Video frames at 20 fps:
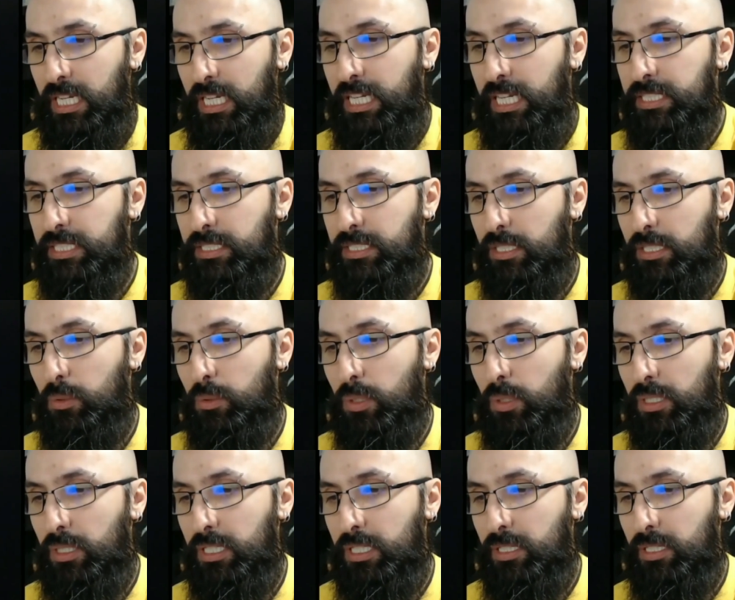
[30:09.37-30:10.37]
Ida's
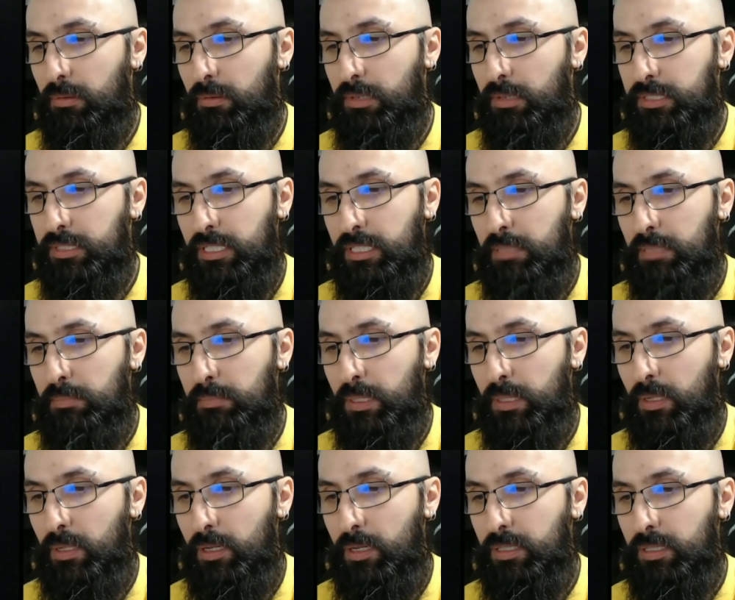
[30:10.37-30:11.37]
quirk originally
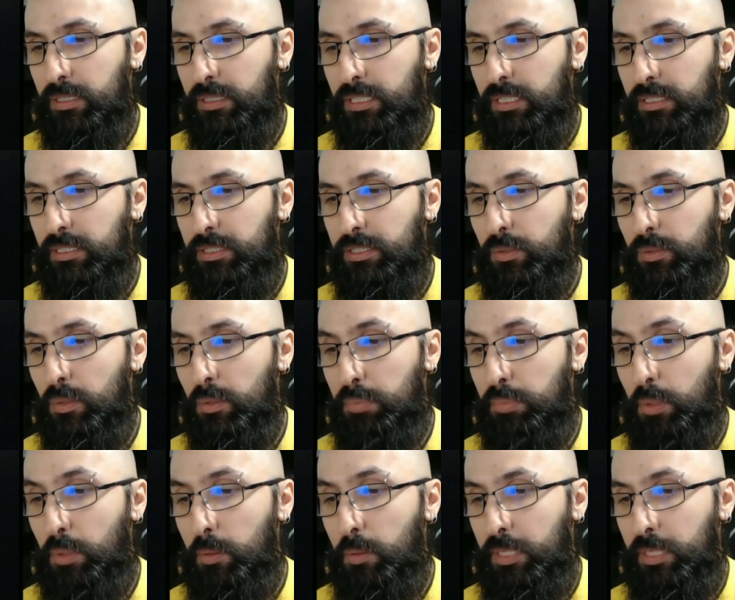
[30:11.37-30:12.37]
belonged to a
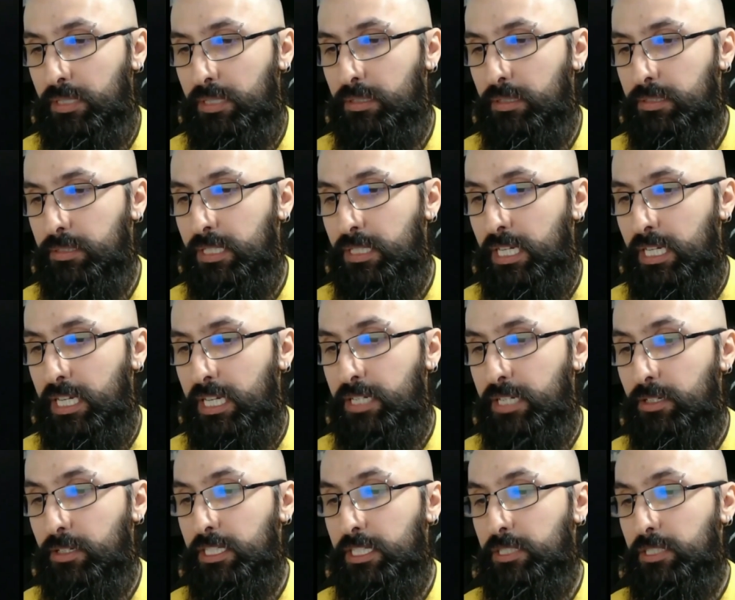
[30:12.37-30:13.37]
pro hero
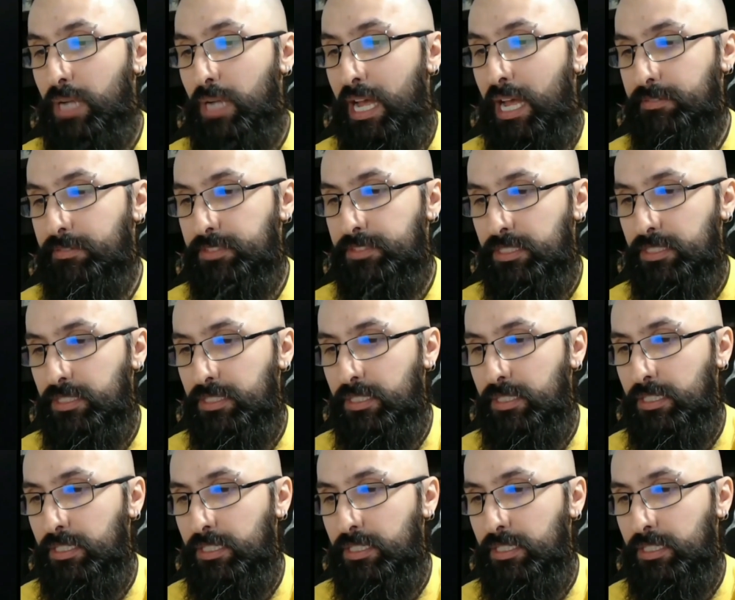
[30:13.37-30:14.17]
in early drafts,